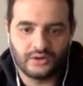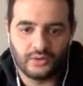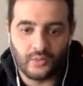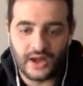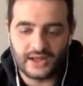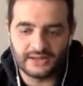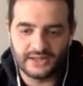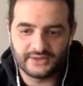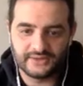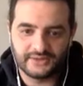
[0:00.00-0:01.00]
Kawhi
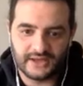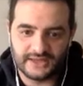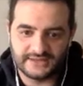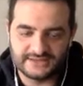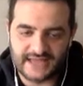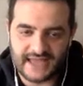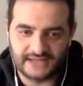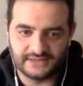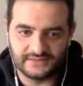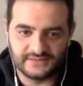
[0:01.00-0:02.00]
Leonard, and
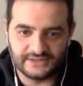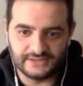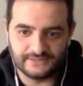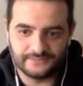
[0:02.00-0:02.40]
Zach LaVine